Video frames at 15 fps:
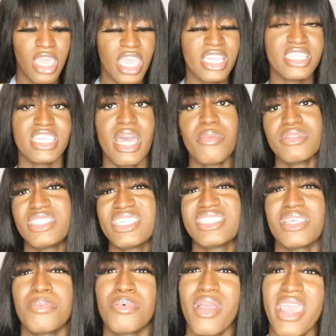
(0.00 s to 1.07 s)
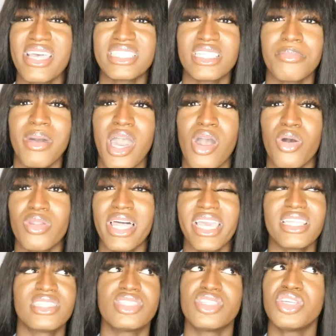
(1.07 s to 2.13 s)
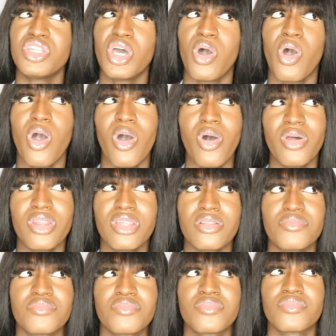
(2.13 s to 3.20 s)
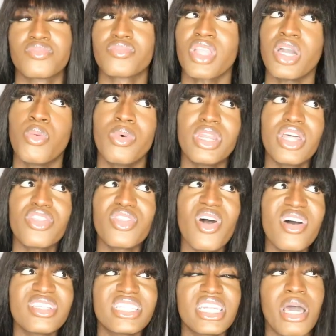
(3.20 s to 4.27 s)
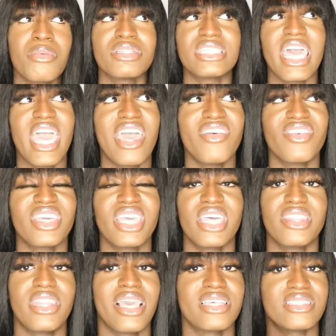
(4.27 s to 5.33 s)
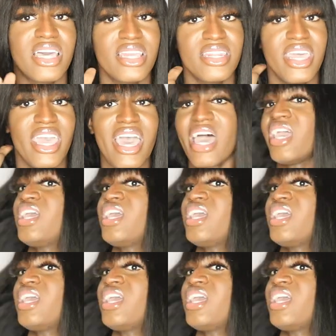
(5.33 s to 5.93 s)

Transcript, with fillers: And then I was just depressed about like, you know, all the unwanted thoughts that I was having and things like that.